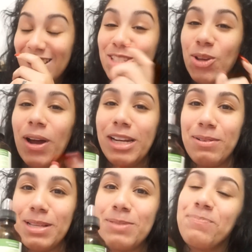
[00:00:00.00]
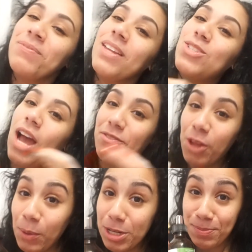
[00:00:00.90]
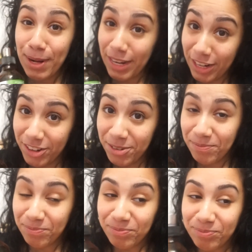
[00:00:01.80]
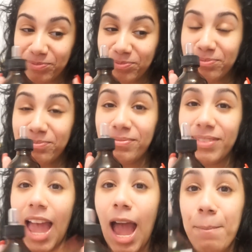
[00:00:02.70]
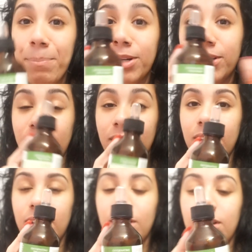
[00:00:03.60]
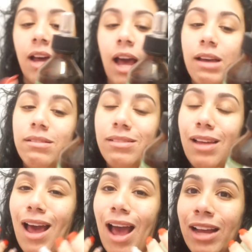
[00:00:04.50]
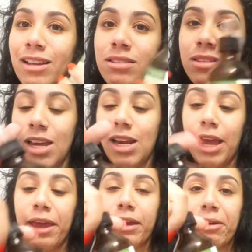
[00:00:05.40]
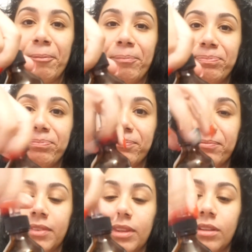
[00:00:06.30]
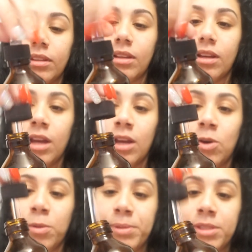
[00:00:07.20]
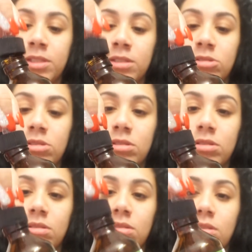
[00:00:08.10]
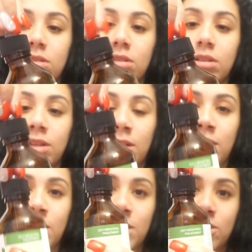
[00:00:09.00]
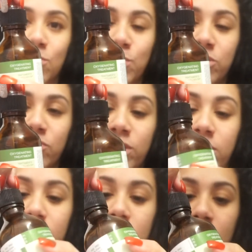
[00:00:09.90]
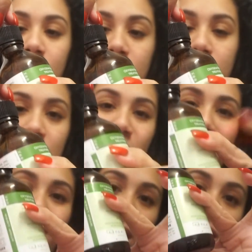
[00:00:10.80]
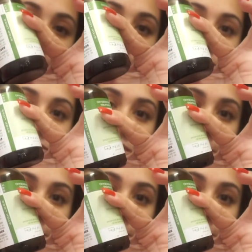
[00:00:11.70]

So anyways, so after I washed my hair, I put, I could say like, I open this and I squeeze it really, really hard because I don't have a lot left.